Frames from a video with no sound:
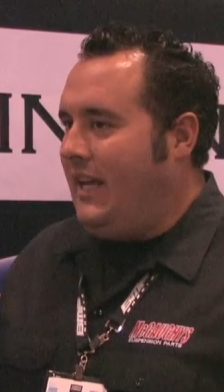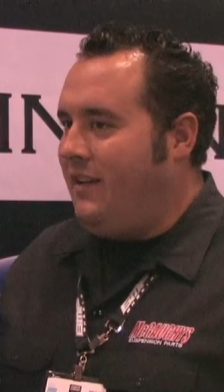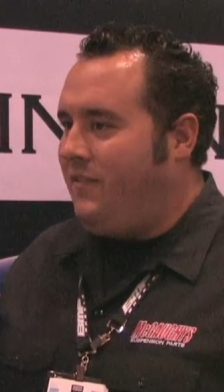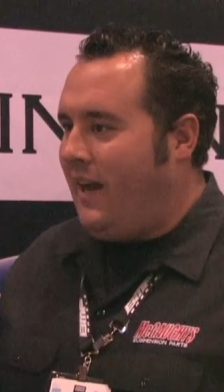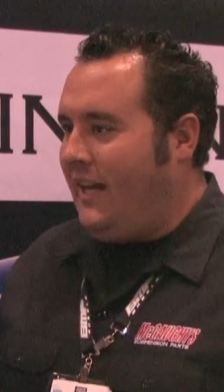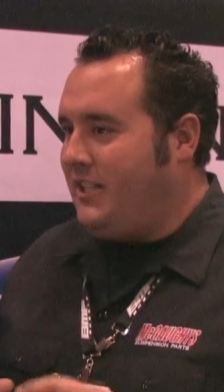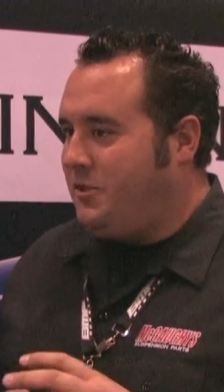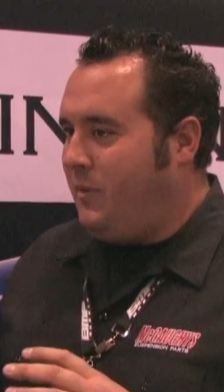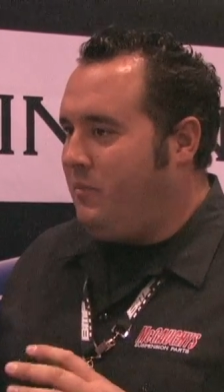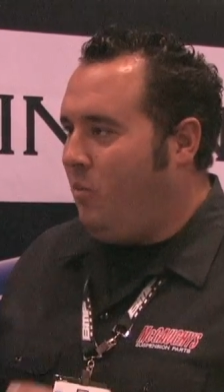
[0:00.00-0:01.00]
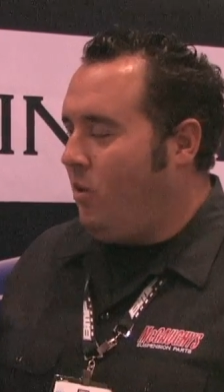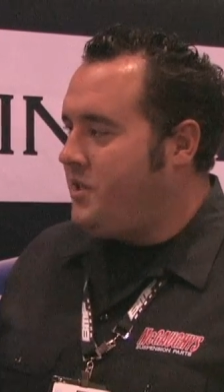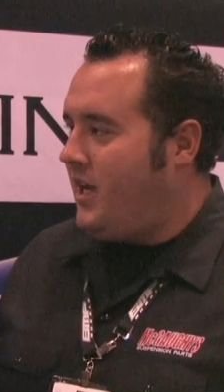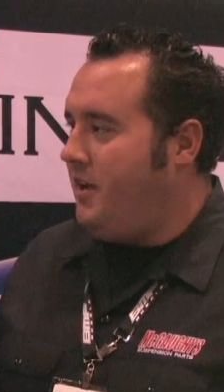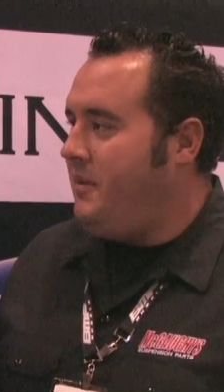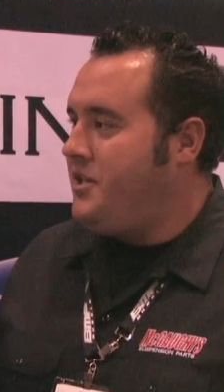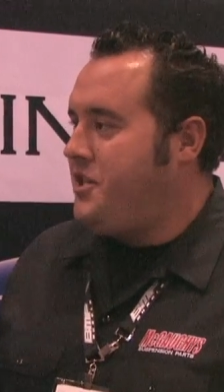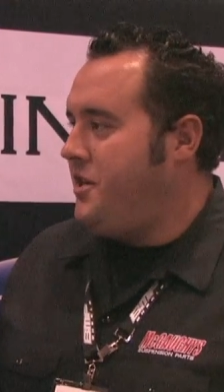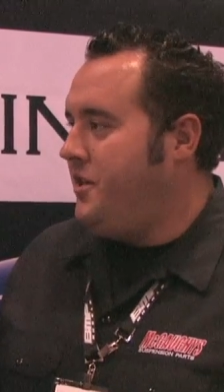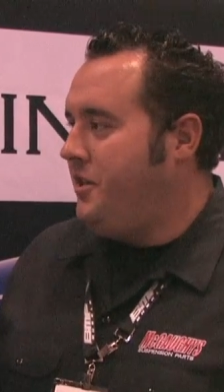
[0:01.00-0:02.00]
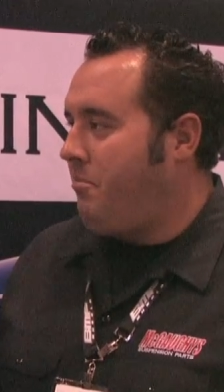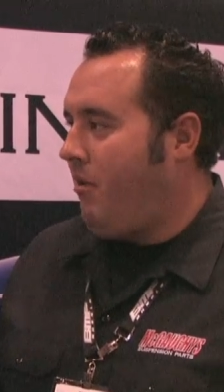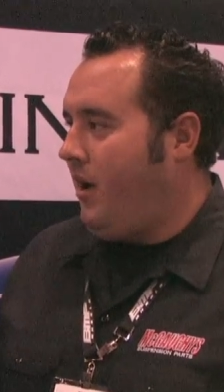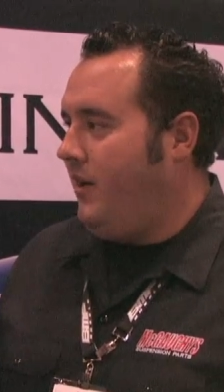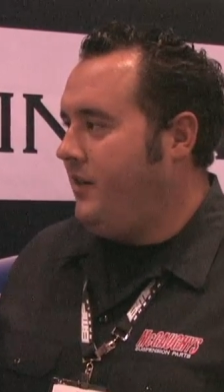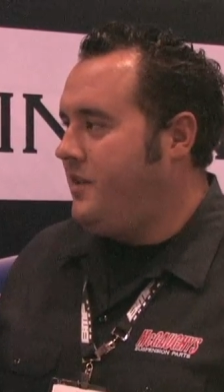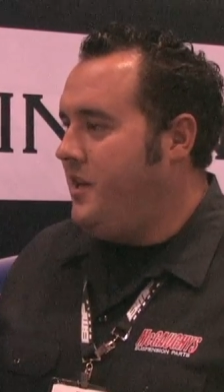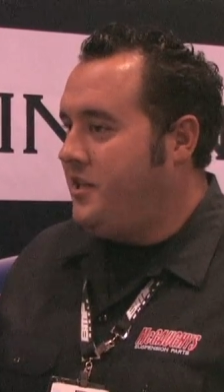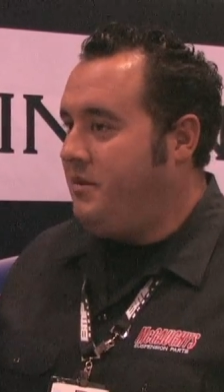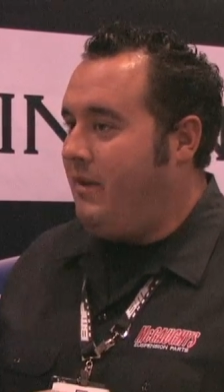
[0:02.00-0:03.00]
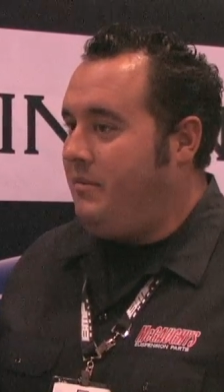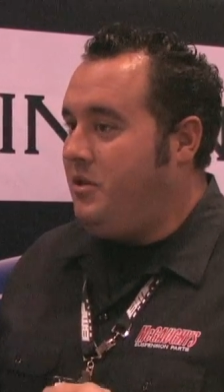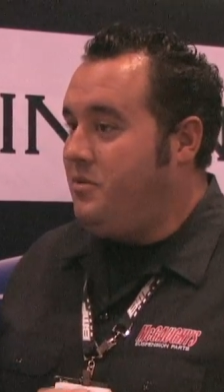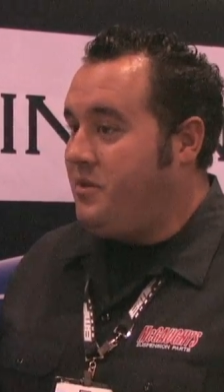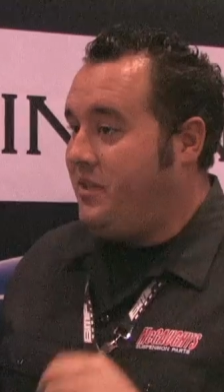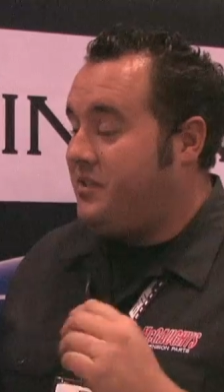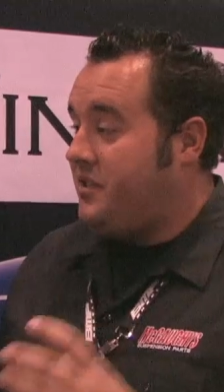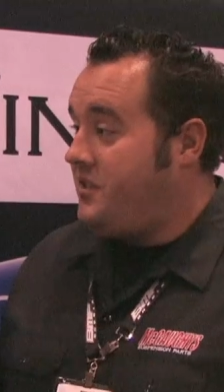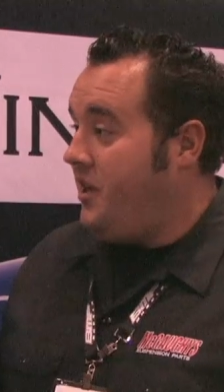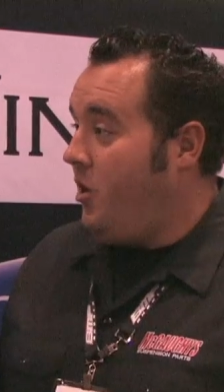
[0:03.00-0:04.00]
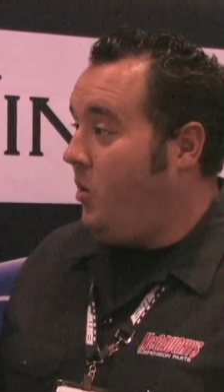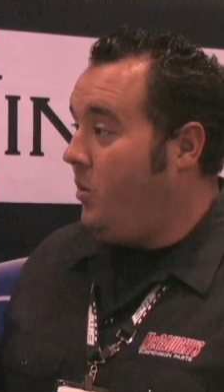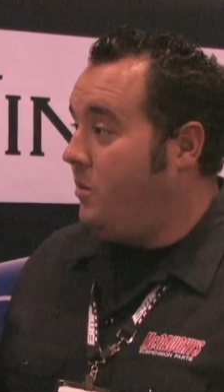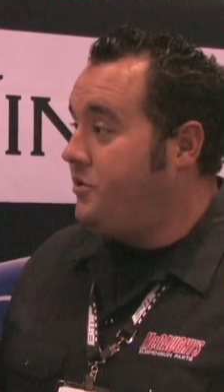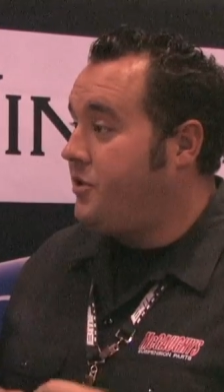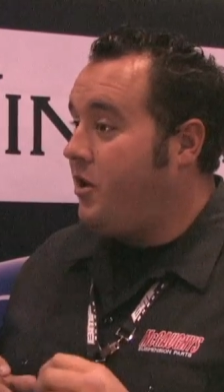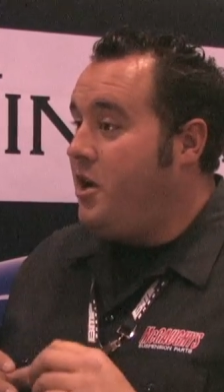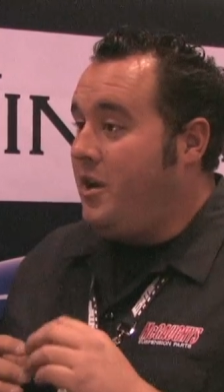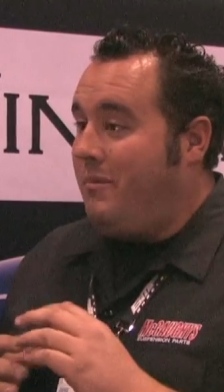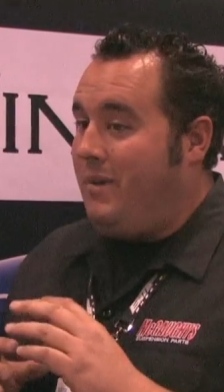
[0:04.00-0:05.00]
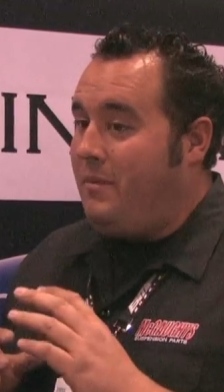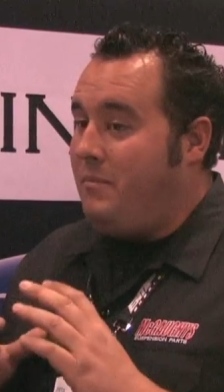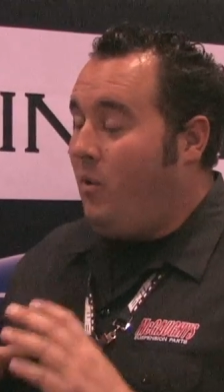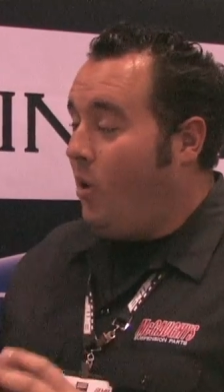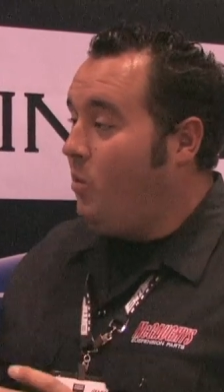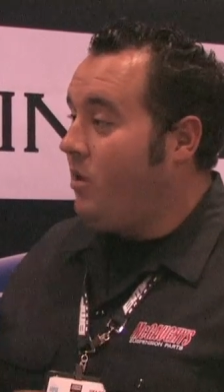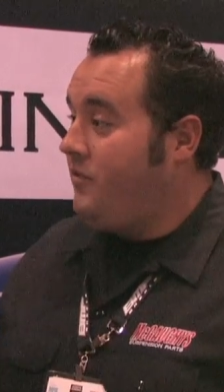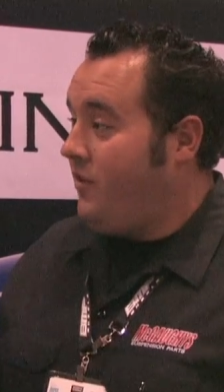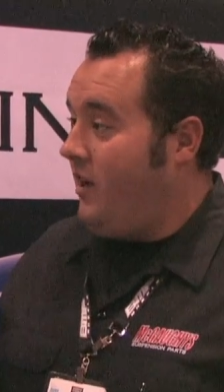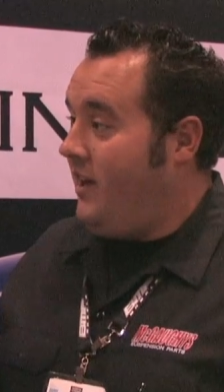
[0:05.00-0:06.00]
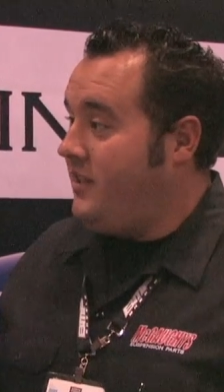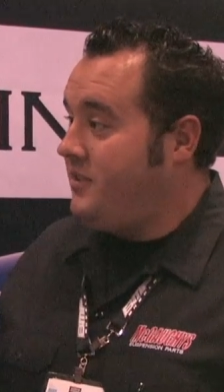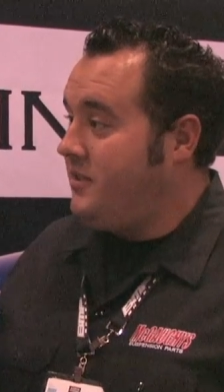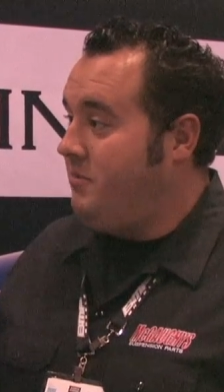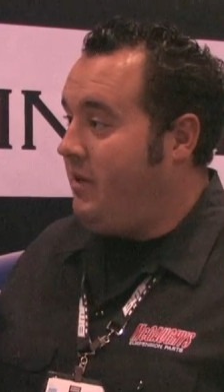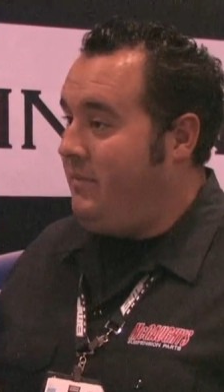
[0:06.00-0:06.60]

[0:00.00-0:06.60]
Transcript: if I can spend more time engineering the product to maybe use existing holes or maybe more work for us,